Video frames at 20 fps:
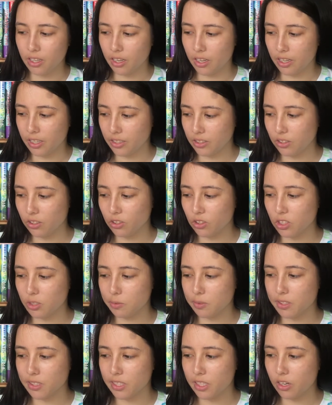I saw
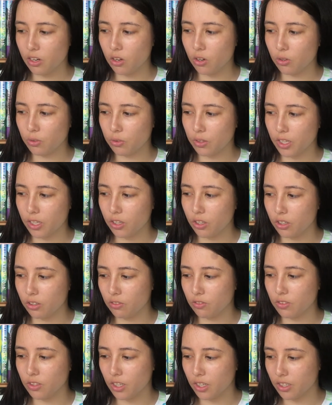someone said, oh, they could
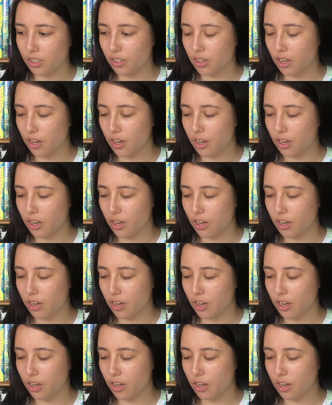have done,